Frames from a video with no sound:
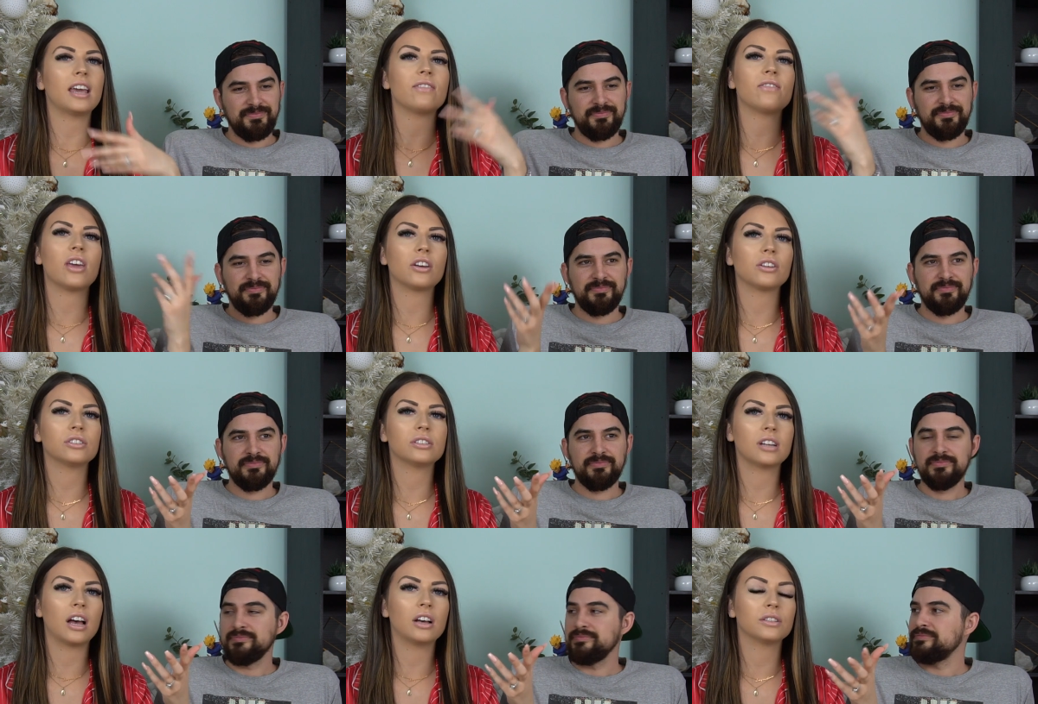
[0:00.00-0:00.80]
Speaker 1: aviator
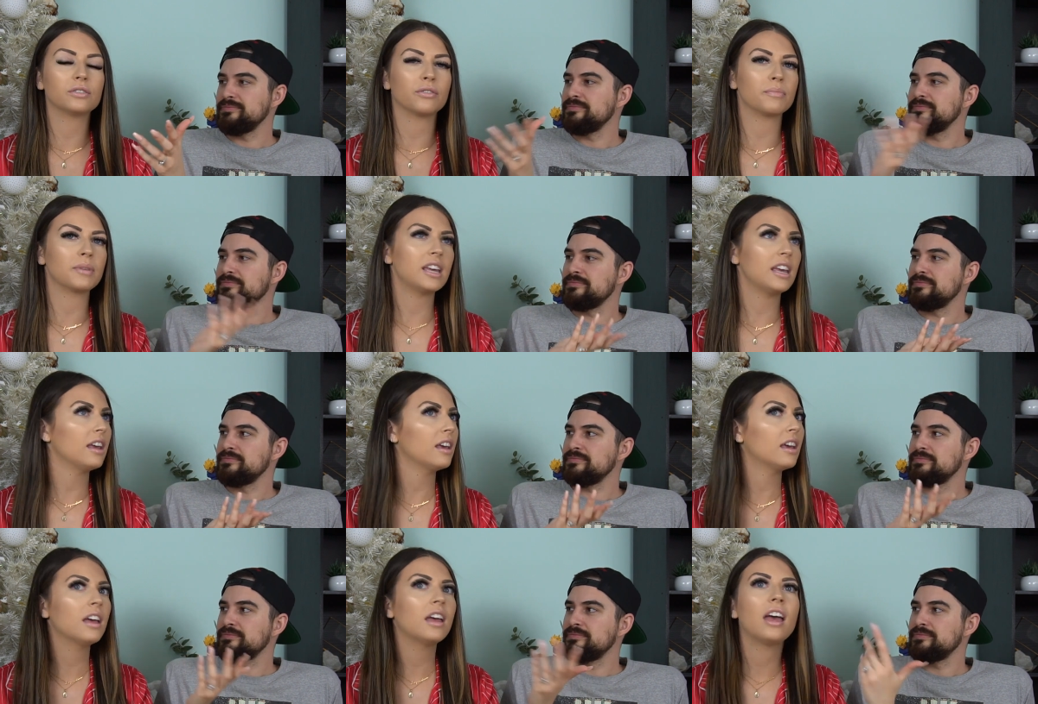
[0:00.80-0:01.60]
styles from
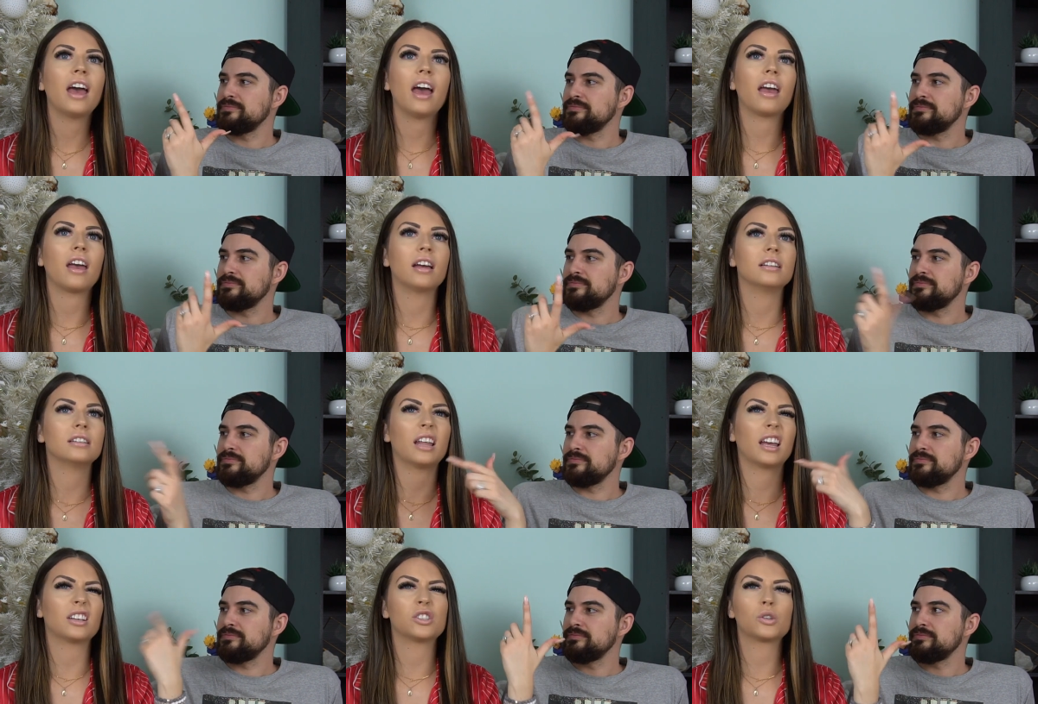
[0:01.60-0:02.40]
Key
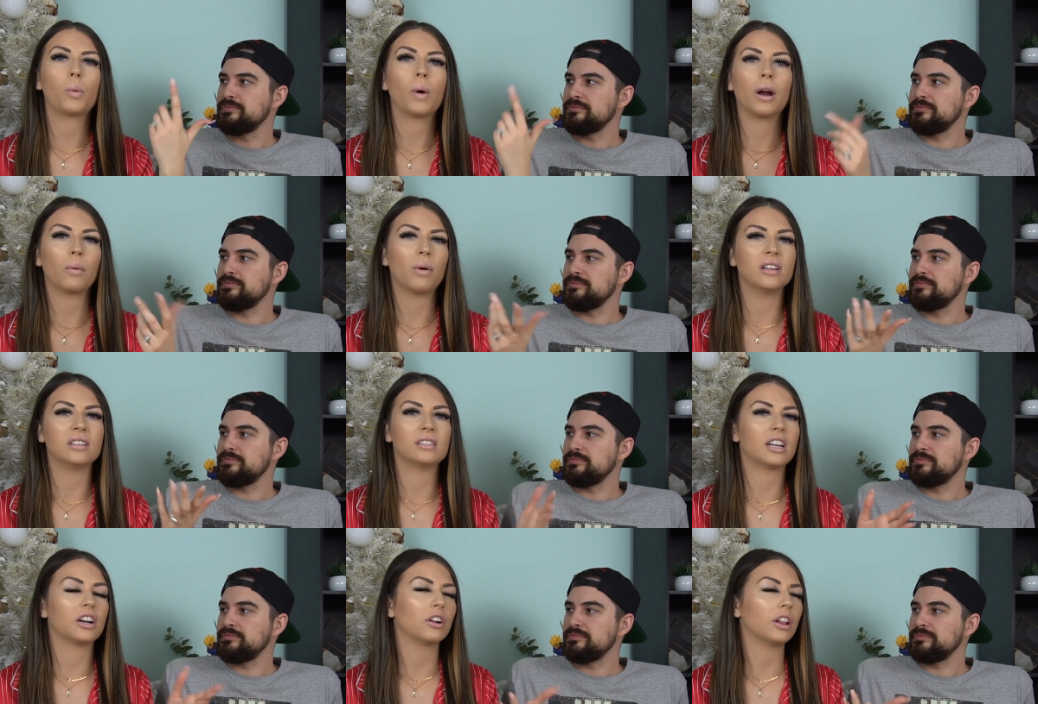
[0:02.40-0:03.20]
and like square
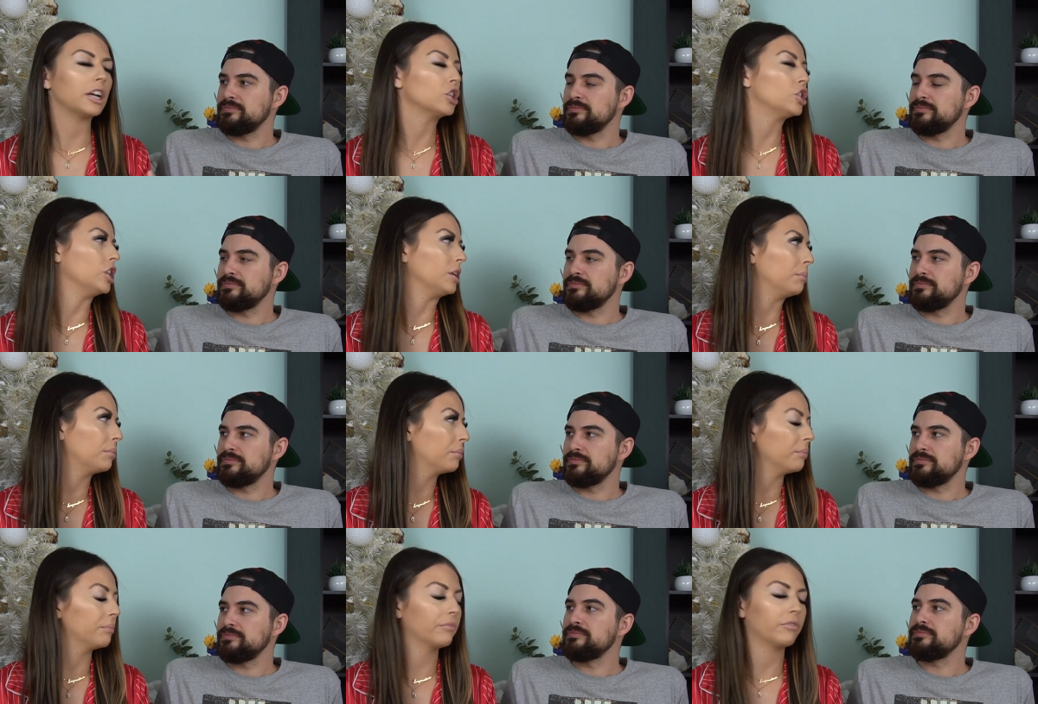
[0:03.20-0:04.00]
ones that are like cheap
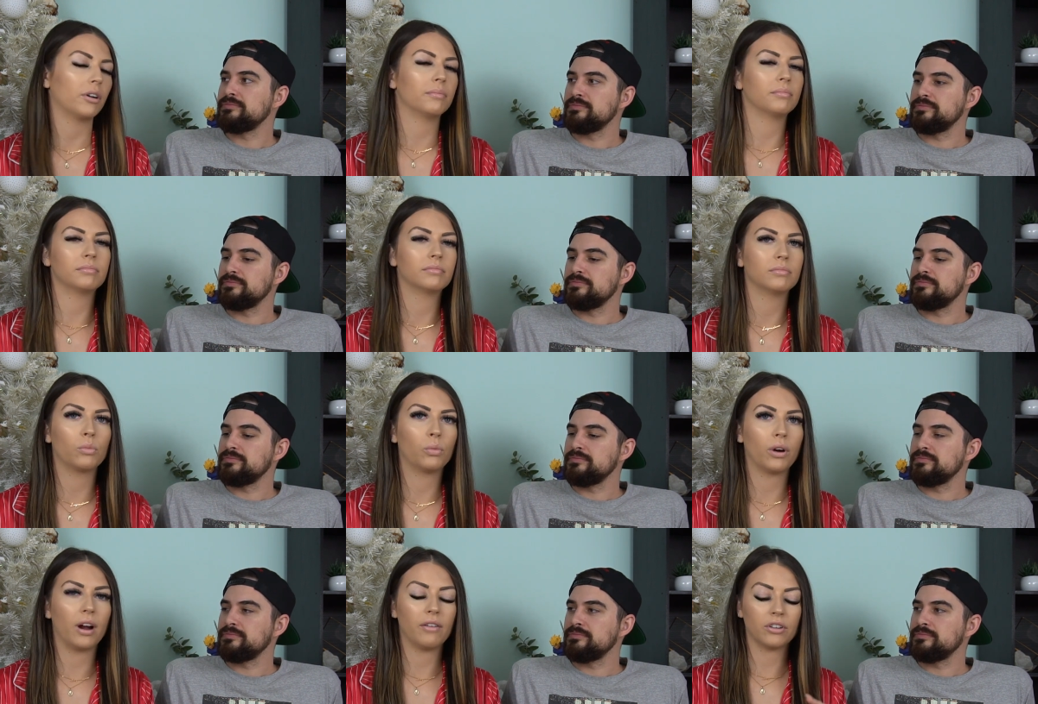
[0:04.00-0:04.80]
from
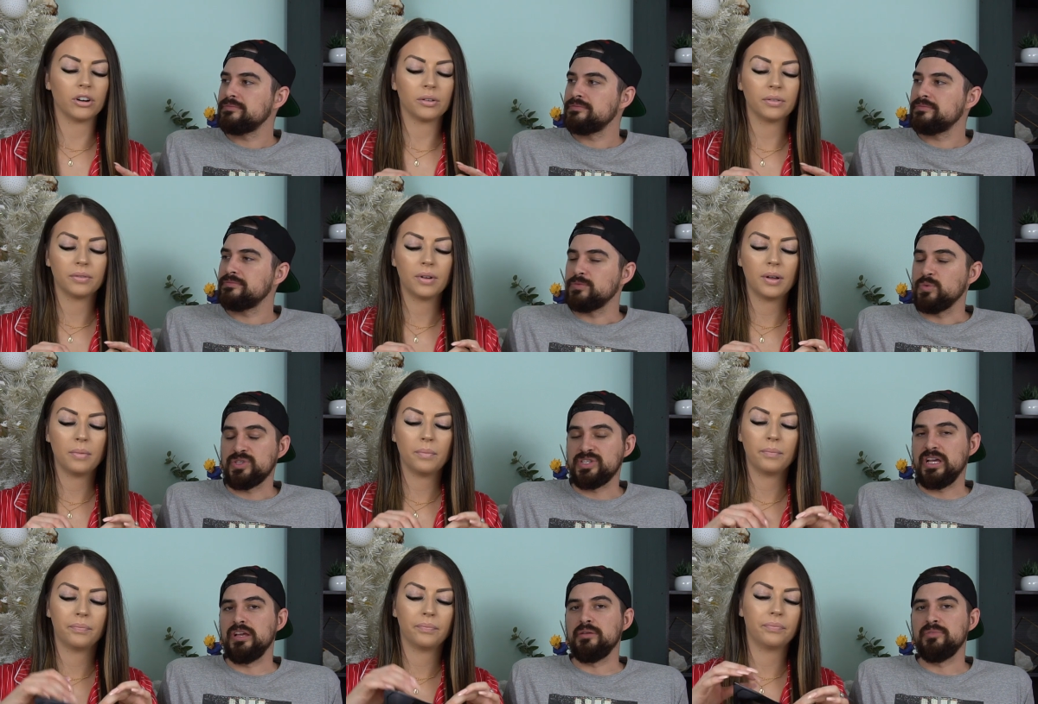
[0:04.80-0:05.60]
wherever.
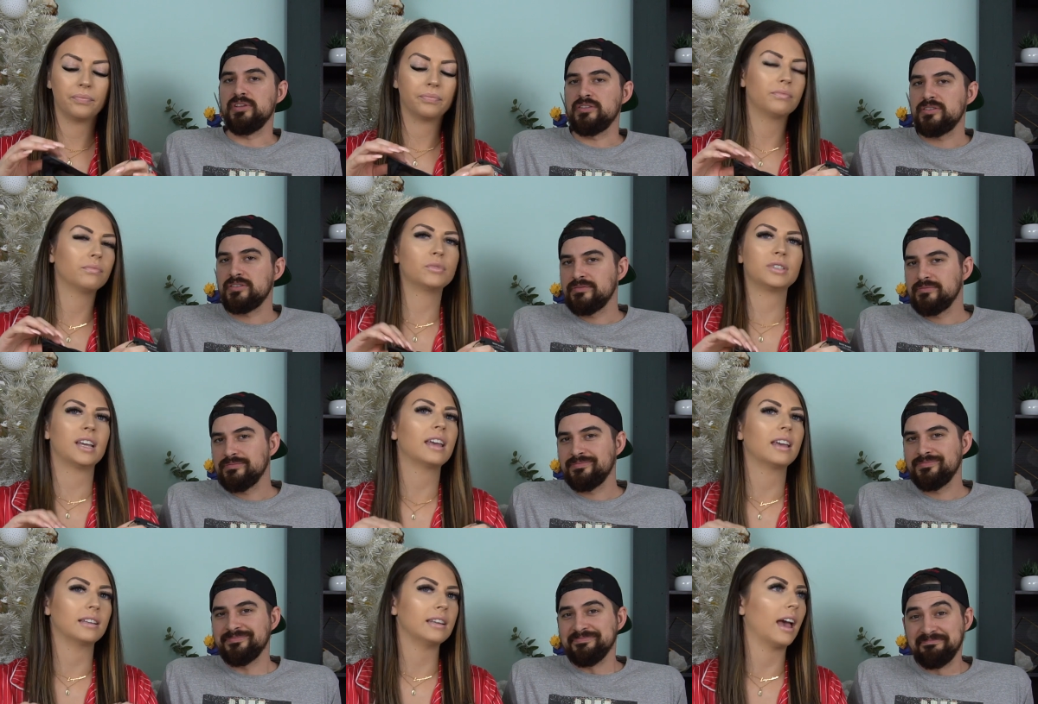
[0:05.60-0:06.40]
Wasaga Beach.
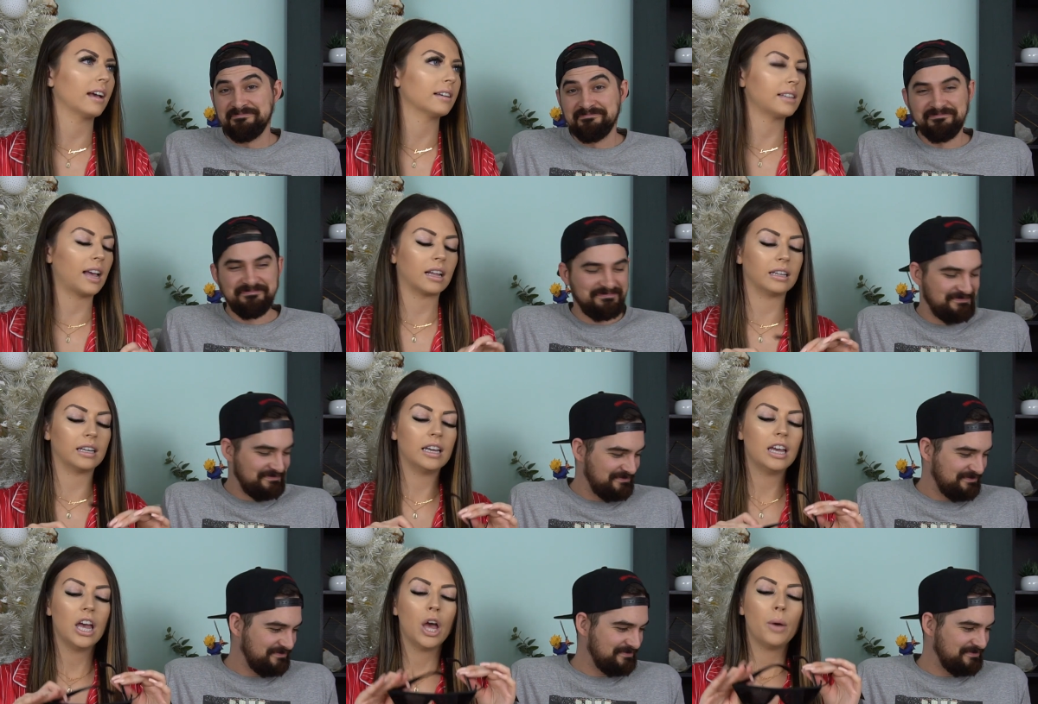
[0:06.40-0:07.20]
Wasaga, yeah, exactly.
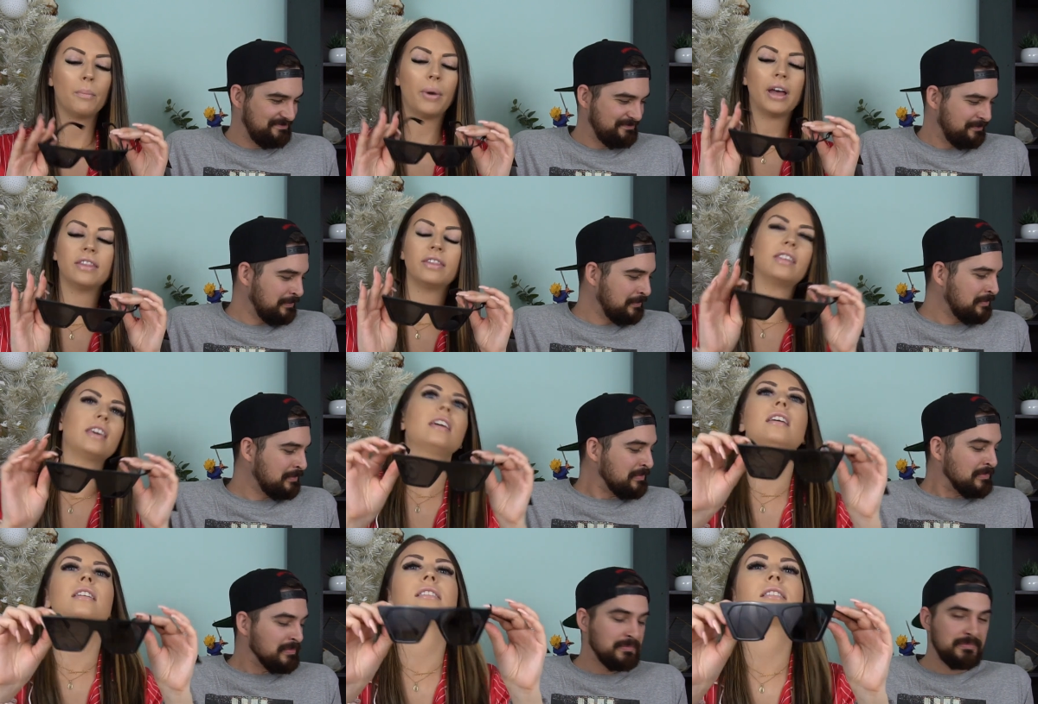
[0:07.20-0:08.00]
But
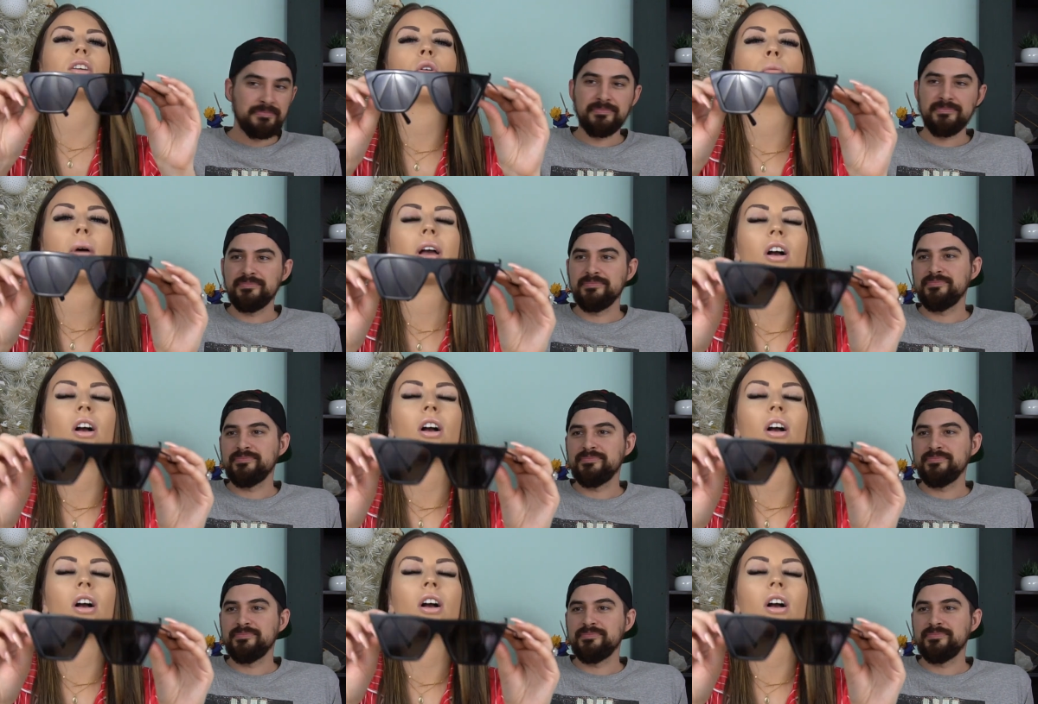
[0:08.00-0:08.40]
these, oh my